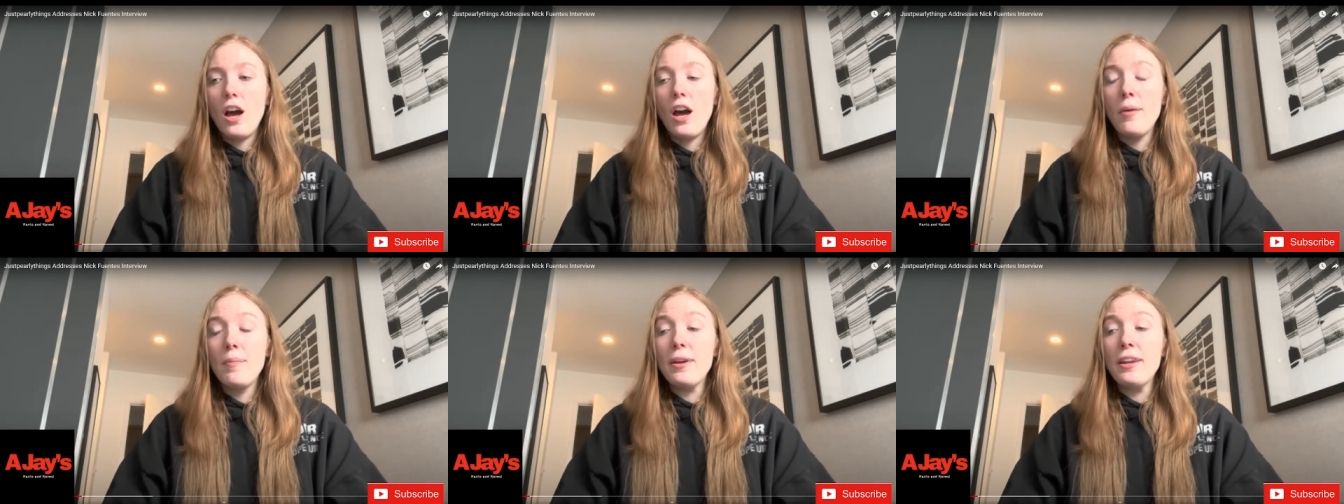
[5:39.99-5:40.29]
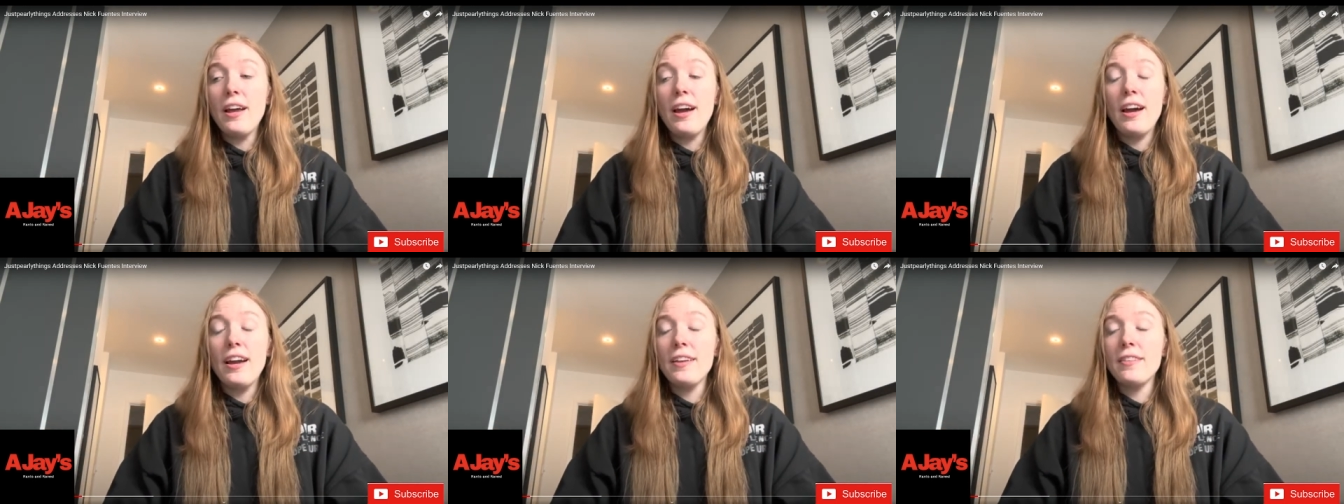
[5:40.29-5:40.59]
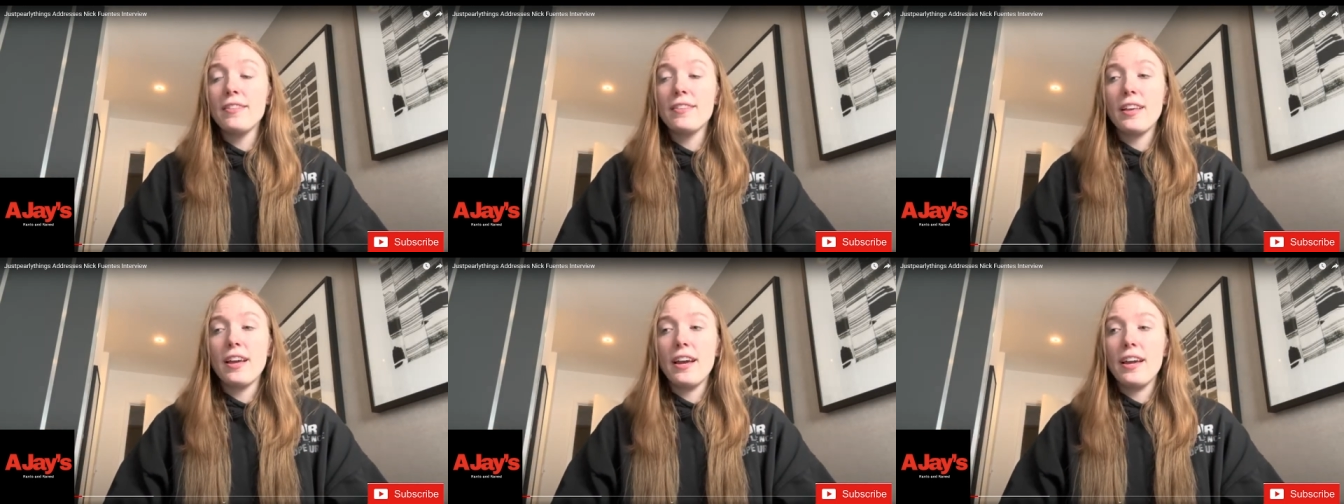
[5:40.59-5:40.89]
In
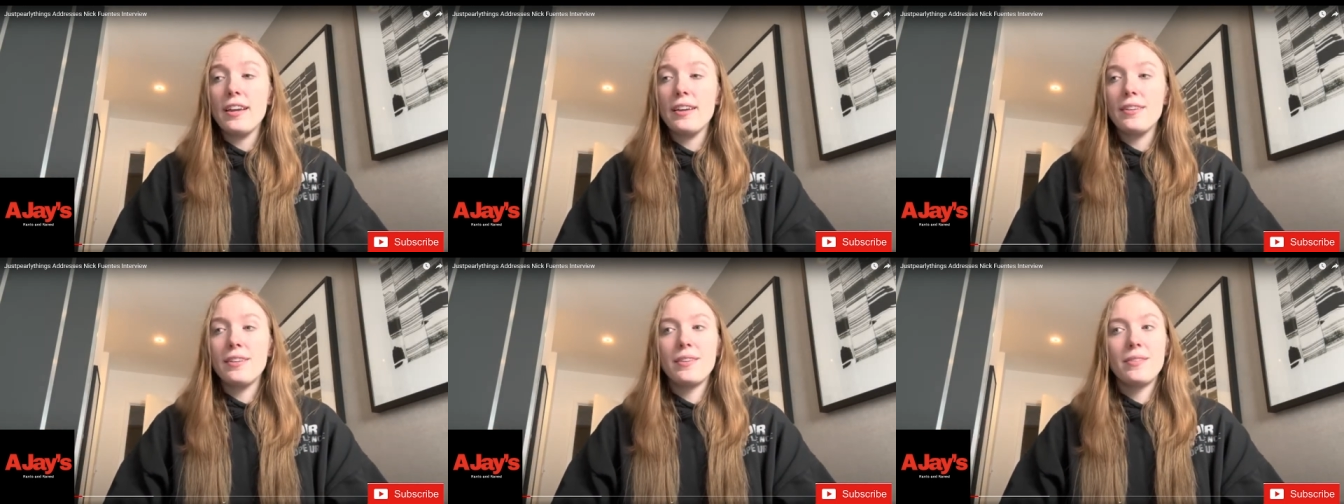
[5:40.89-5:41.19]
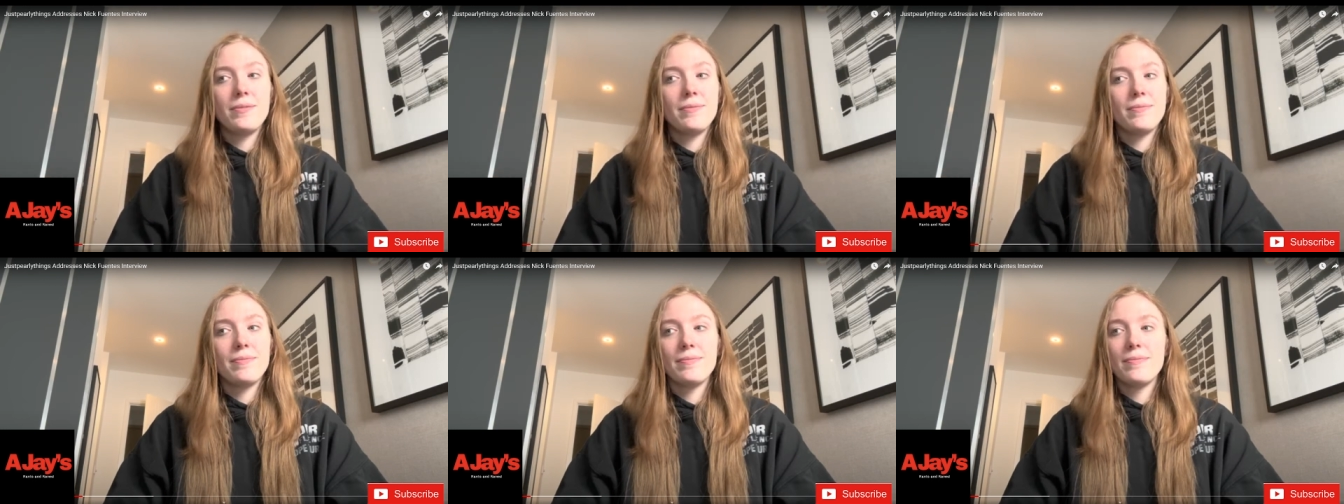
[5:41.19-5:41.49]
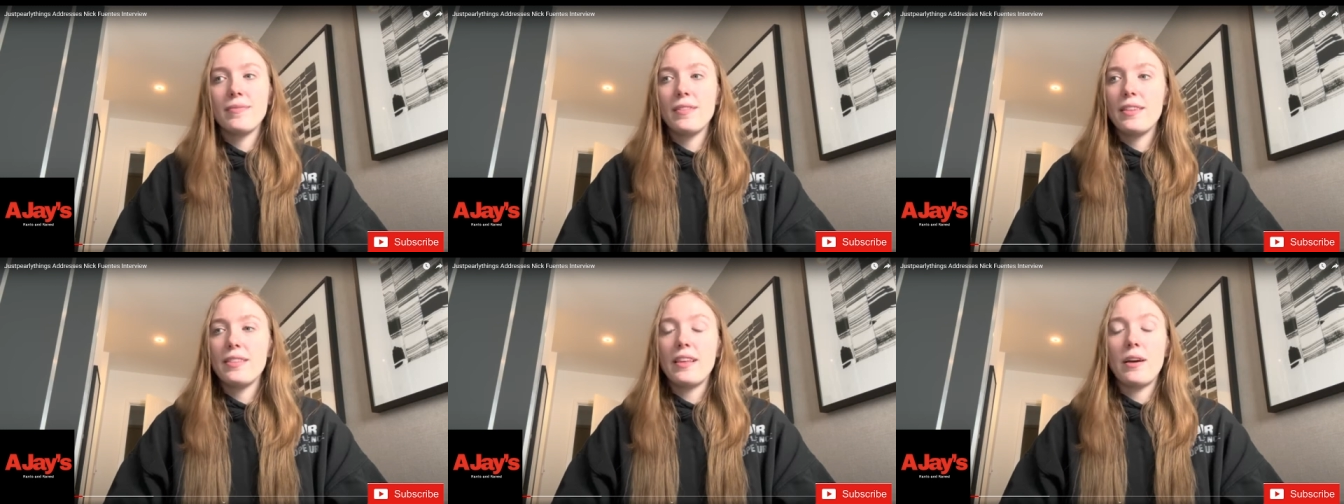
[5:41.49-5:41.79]
hindsight,
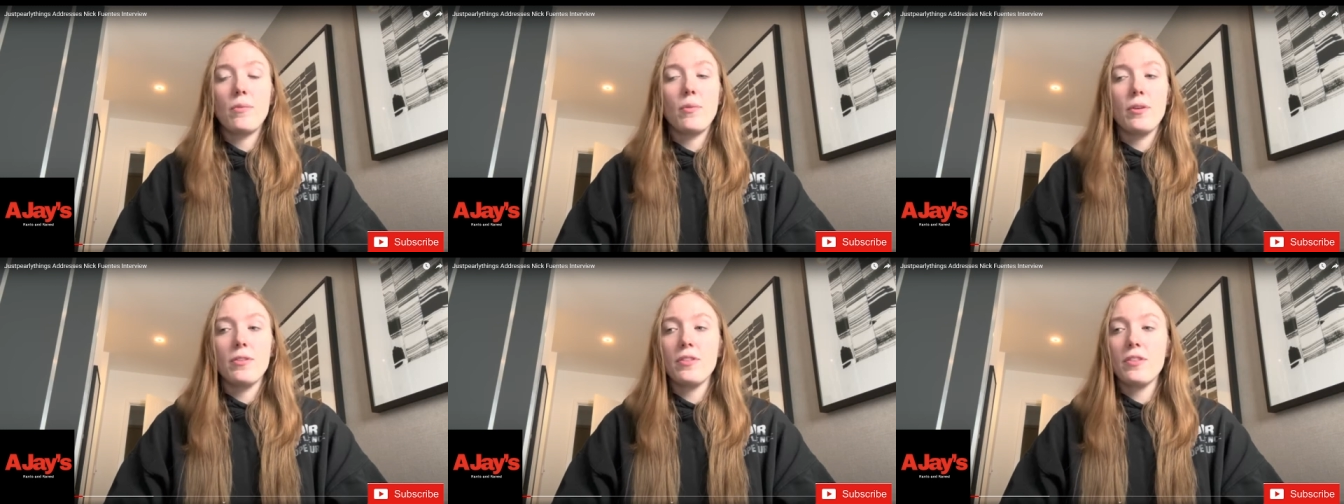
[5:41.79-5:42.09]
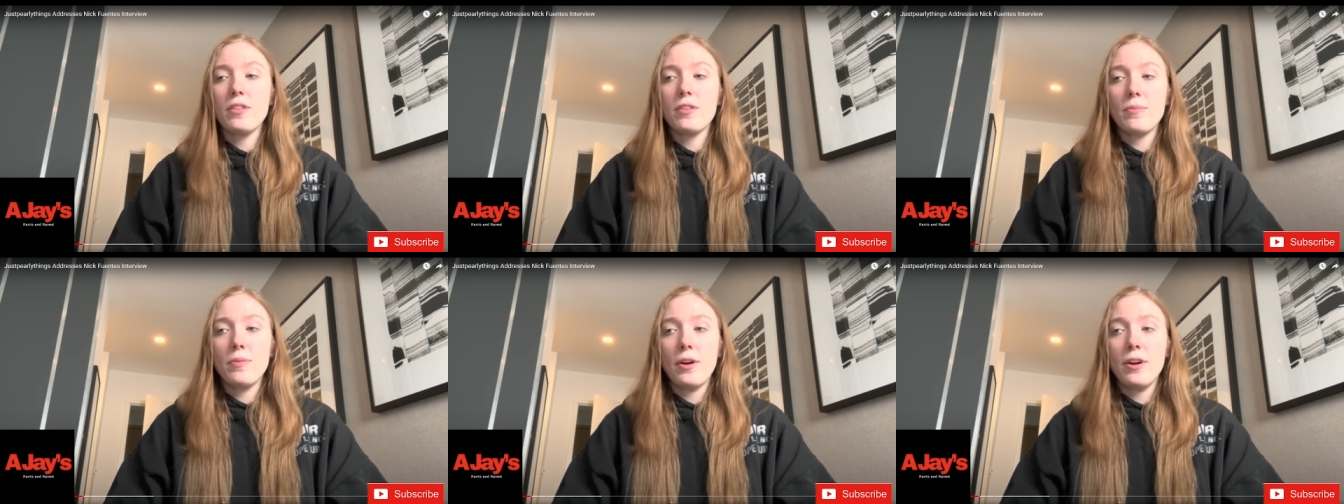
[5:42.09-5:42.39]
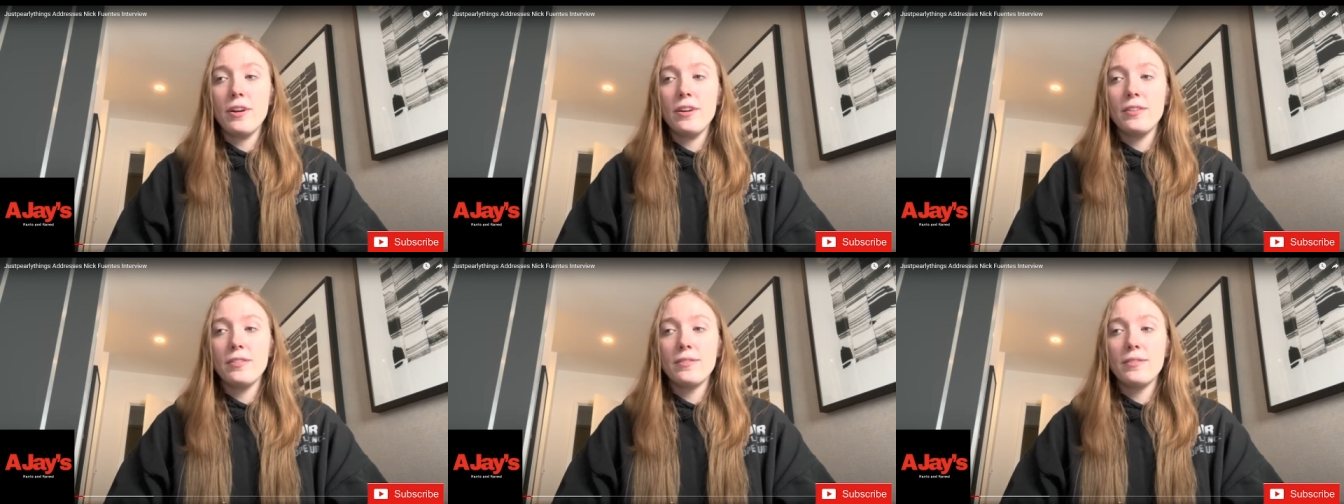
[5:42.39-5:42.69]
that wasn't
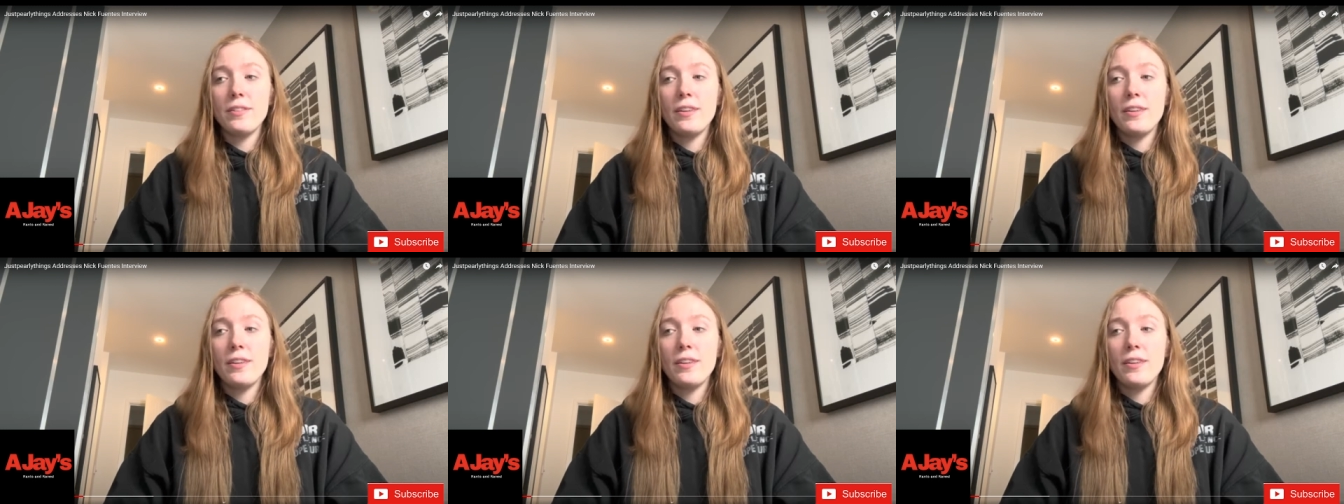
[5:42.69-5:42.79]
smart.